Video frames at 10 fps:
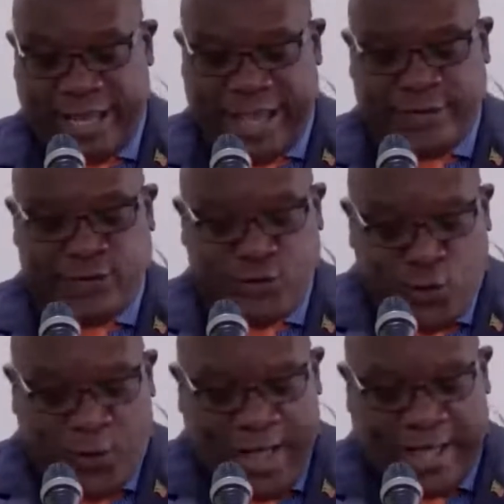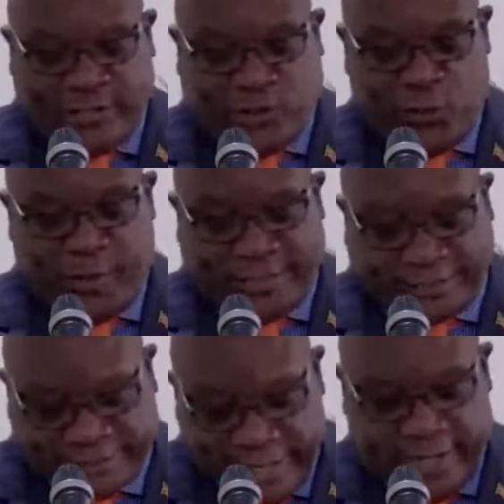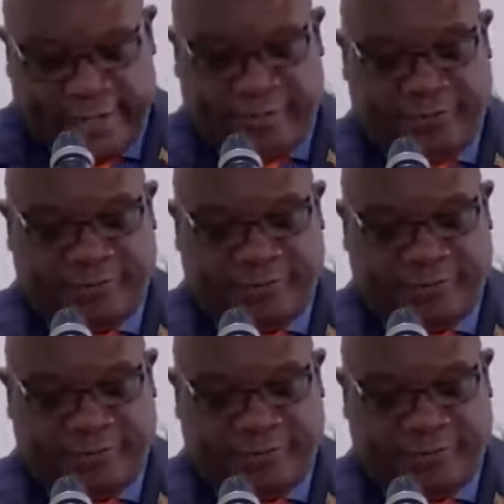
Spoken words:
and you had to excel.